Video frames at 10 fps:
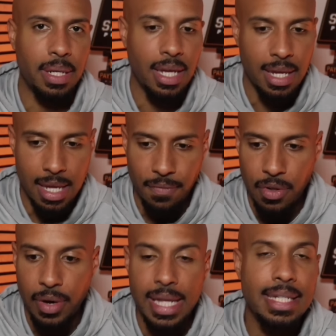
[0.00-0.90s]
but if
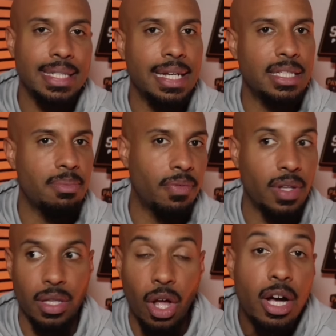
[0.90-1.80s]
there is any type of
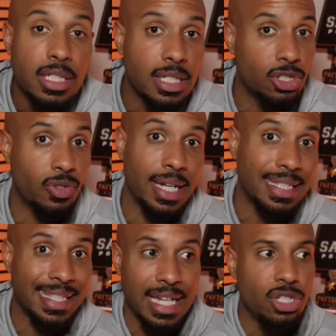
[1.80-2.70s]
lost in
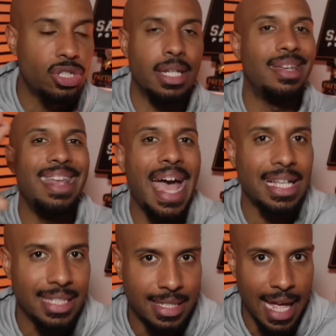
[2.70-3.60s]

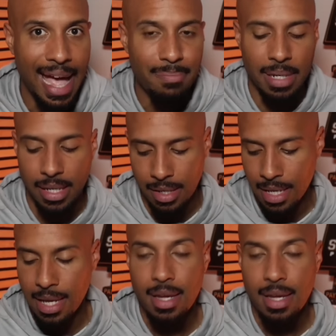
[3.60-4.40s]
translation-ness happening,